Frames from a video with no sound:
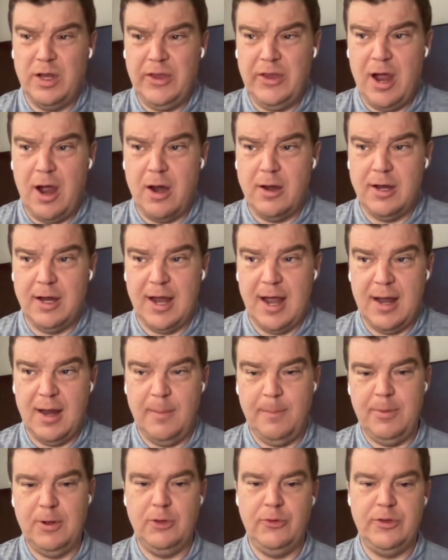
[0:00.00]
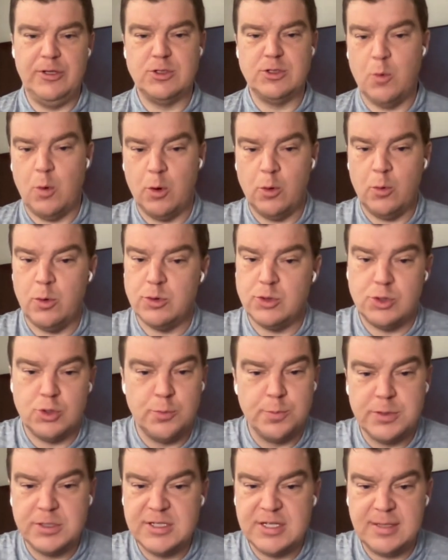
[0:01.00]
really hard to kind of build these quote unquote
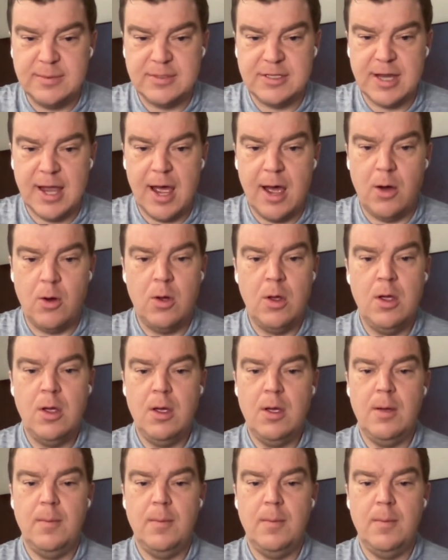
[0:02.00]
super teams now